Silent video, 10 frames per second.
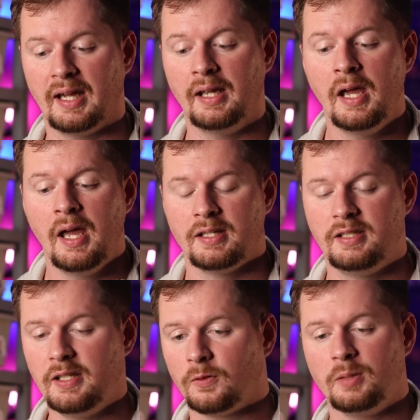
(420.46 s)
at,
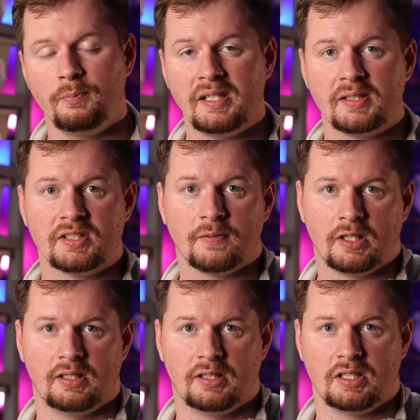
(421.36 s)
different pieces of
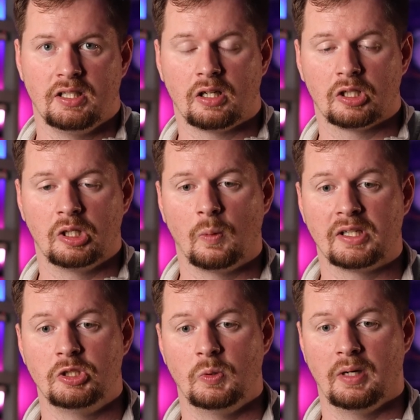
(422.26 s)
content are
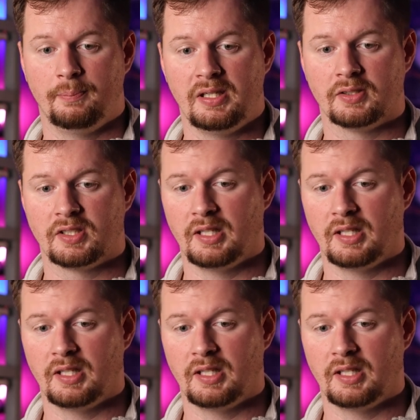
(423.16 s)
going to appeal to